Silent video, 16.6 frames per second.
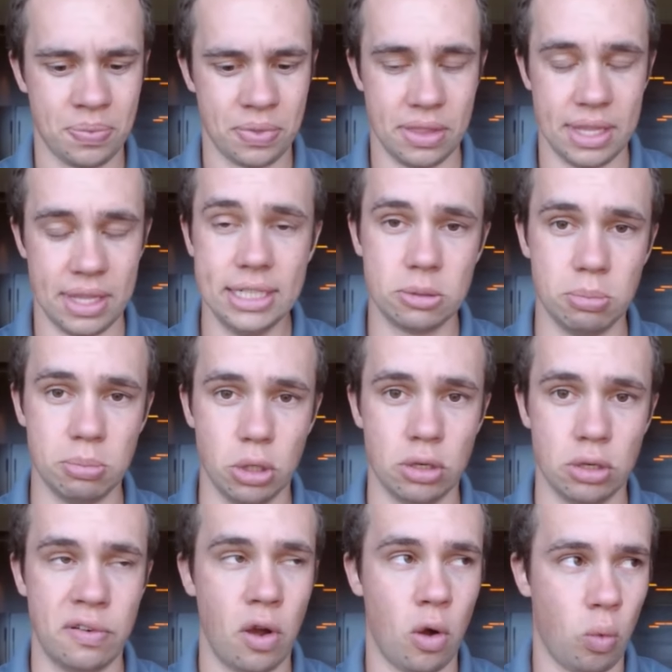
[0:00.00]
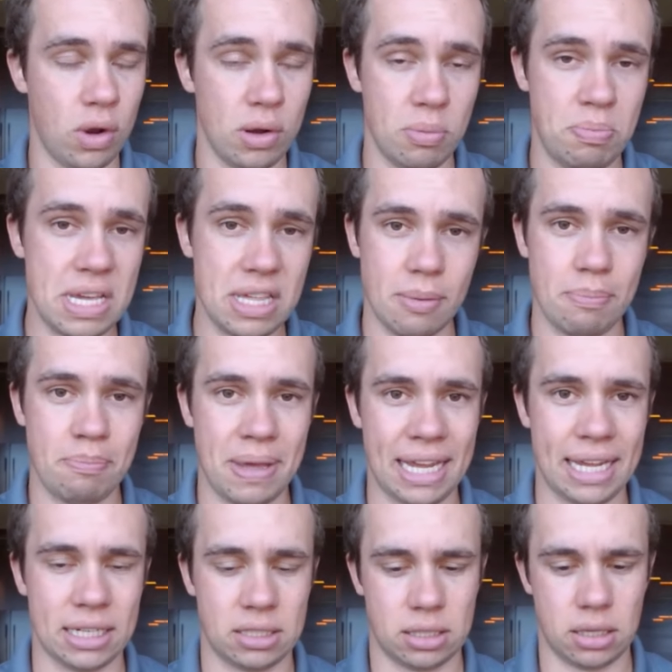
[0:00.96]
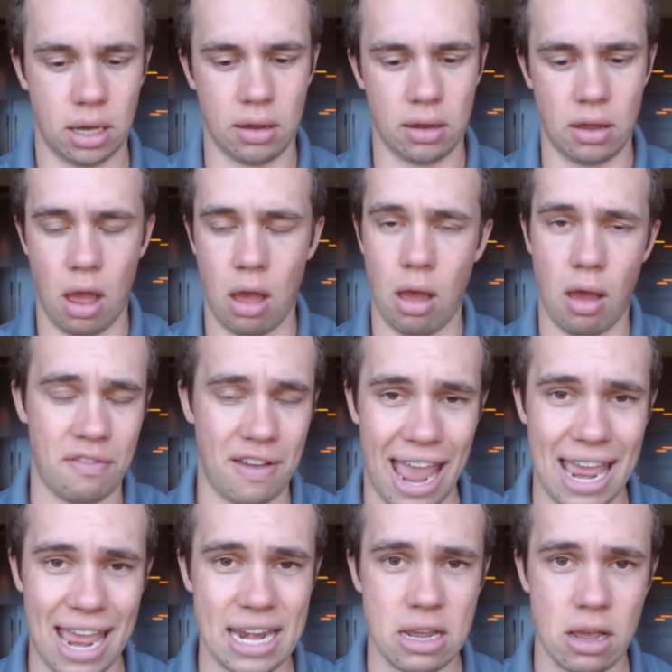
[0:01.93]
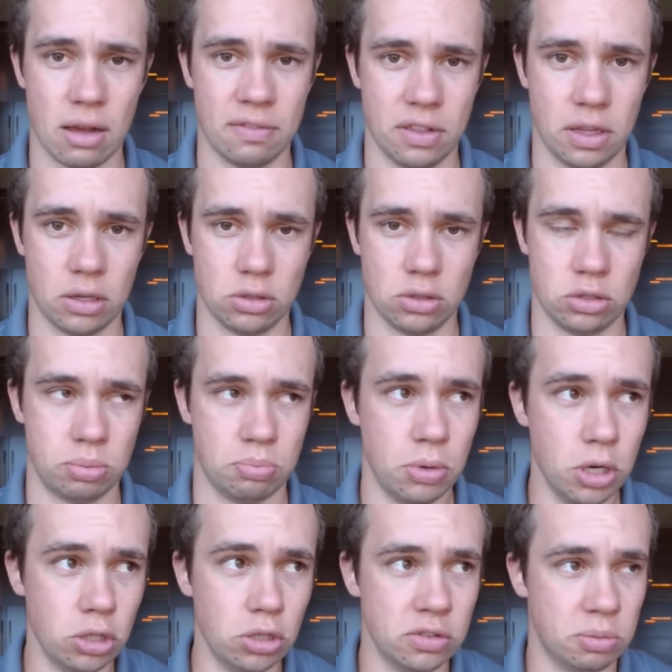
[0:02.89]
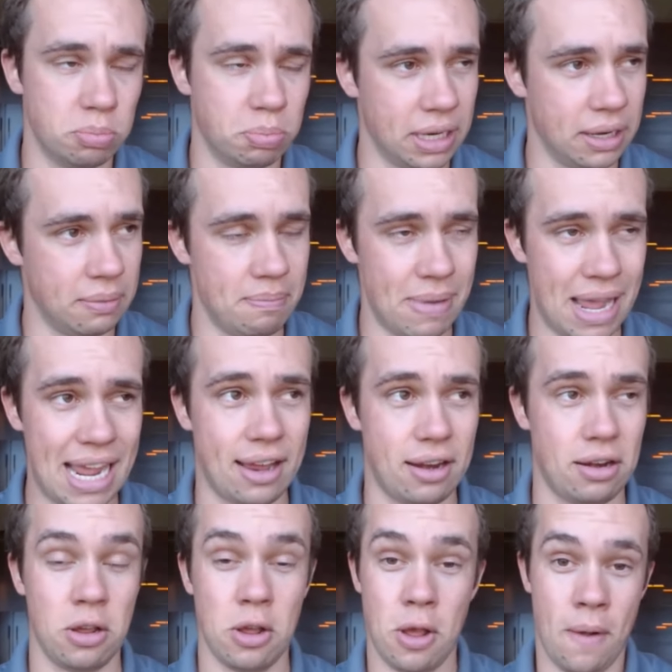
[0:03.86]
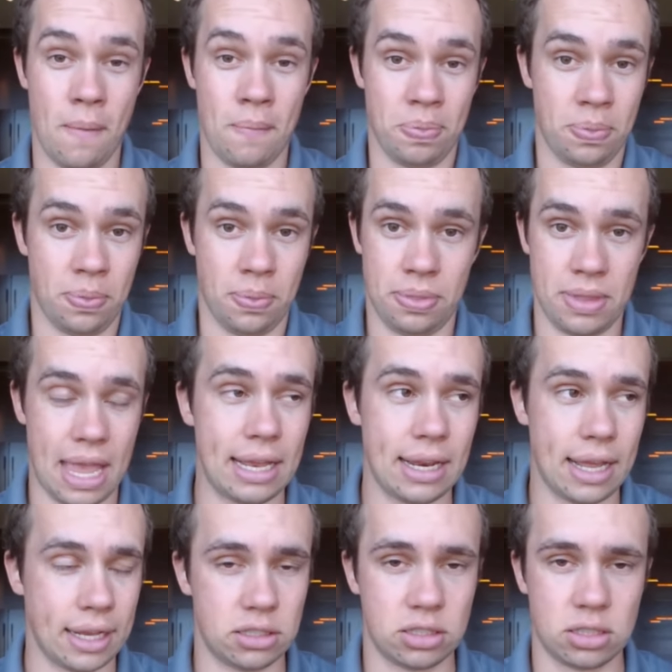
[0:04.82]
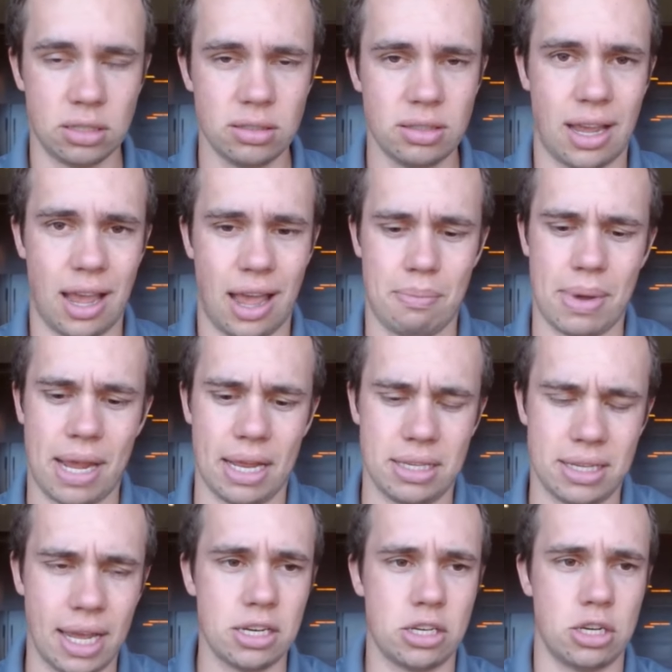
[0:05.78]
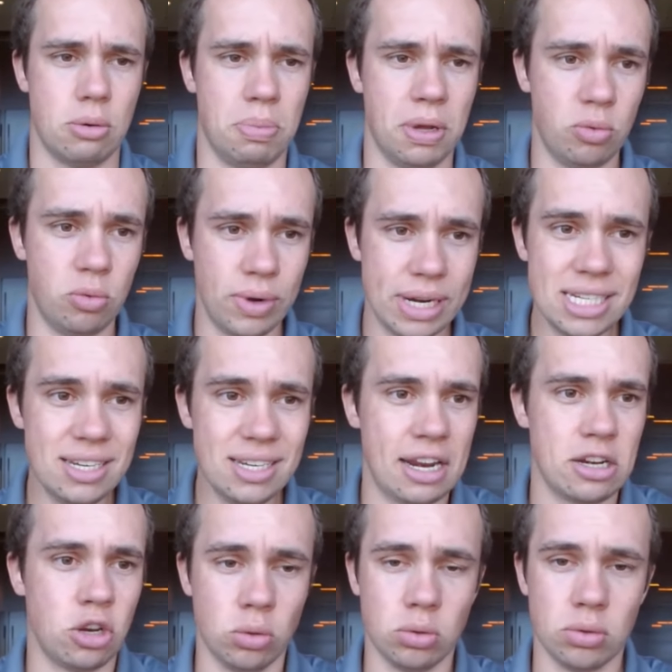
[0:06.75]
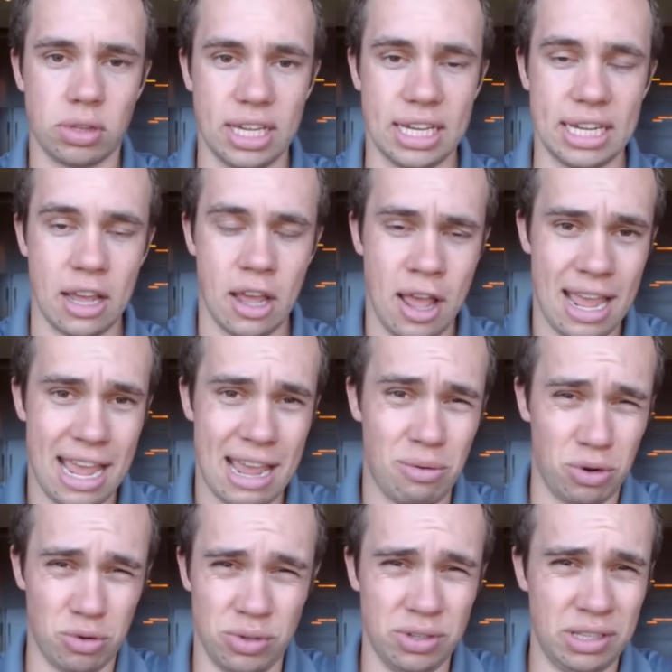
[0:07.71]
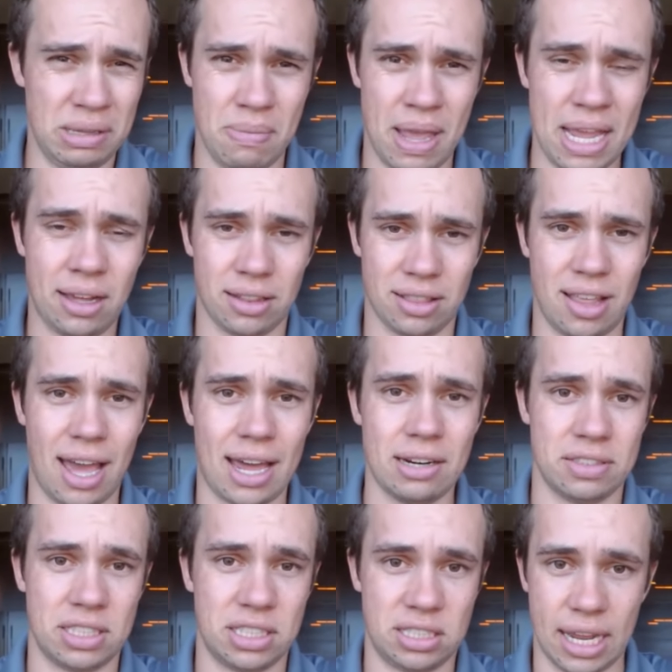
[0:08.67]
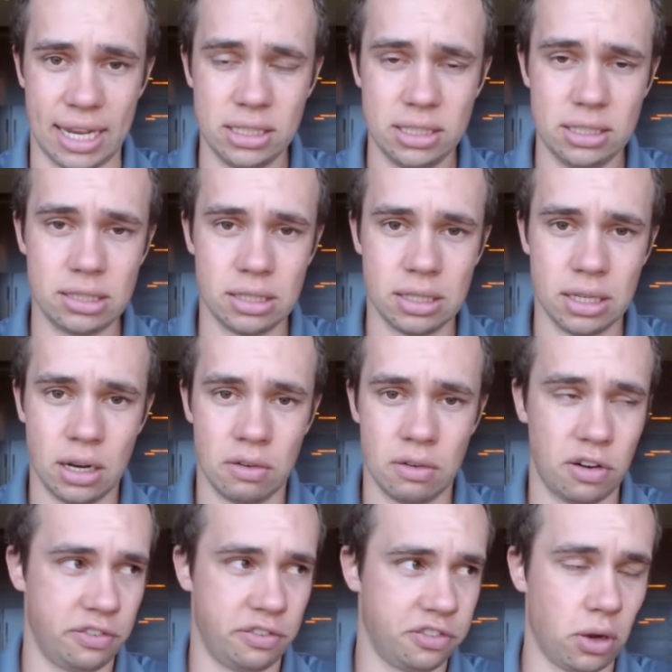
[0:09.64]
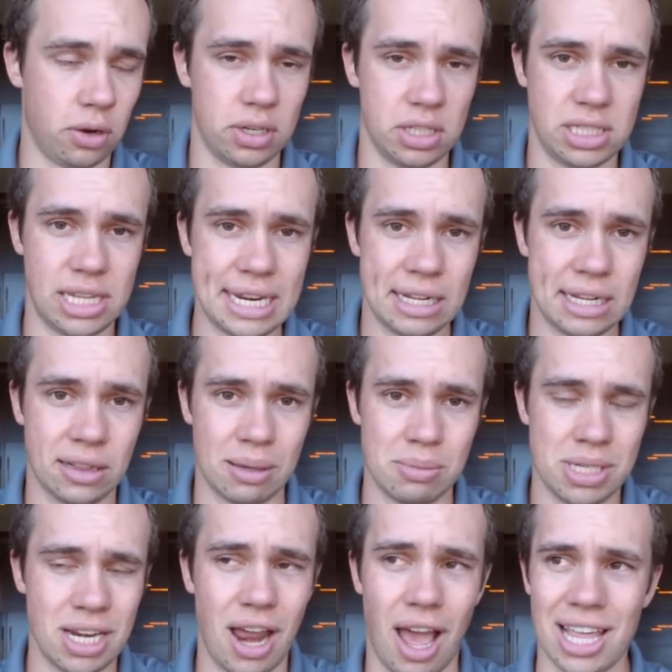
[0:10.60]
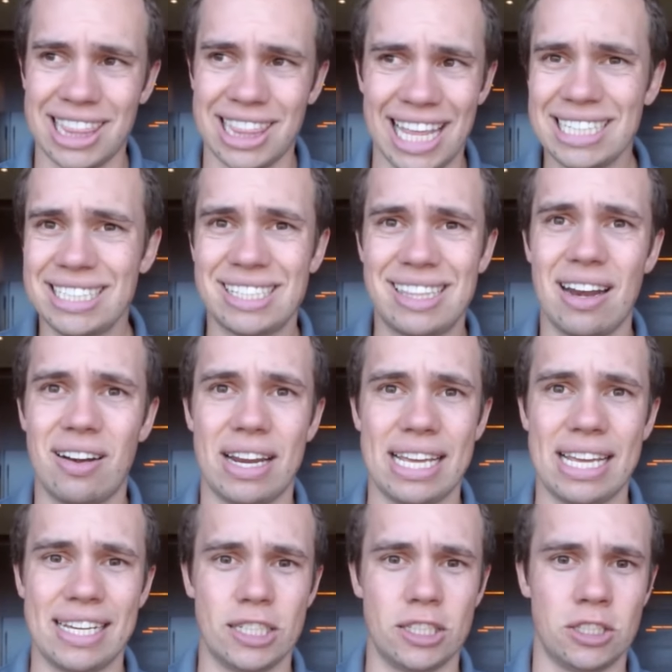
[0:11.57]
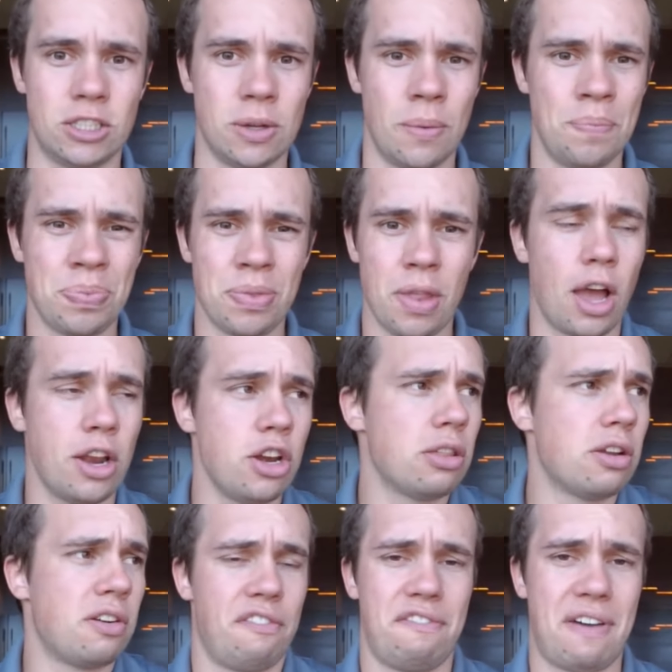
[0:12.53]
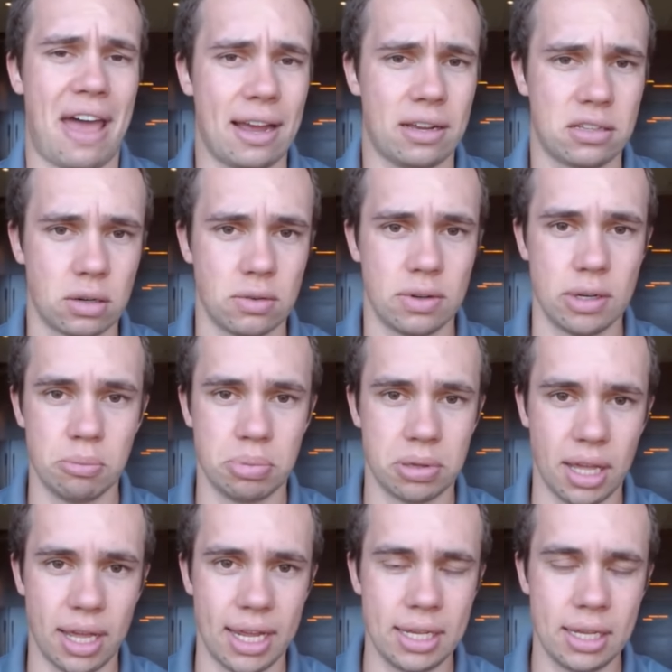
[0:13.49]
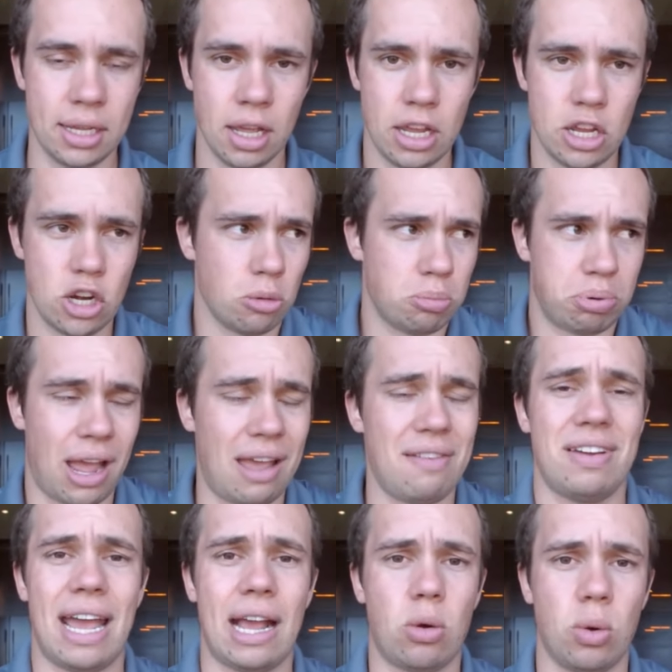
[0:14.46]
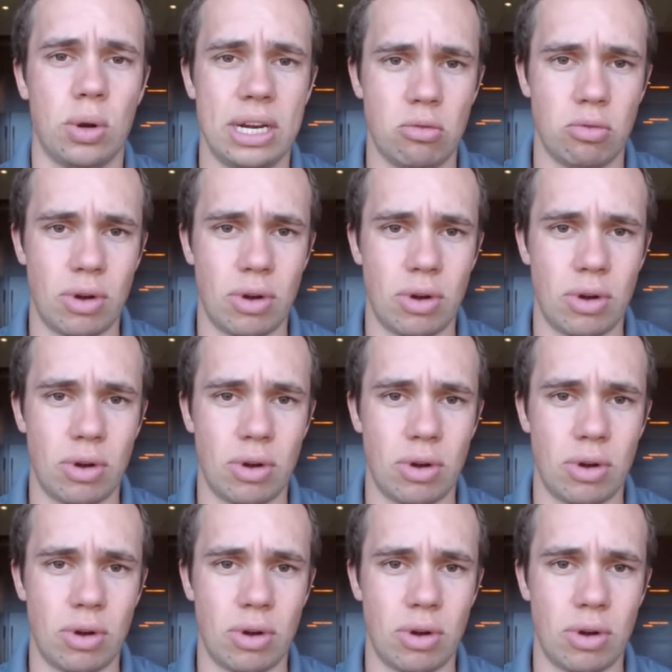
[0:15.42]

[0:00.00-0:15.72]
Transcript: This move would be the biggest uh, of any of those moves, but man, it, it certainly caught my attention. But the reason I don't think it would really make a lot of sense for Florida State and Clemson, unless there is another factor in play, you know, private equity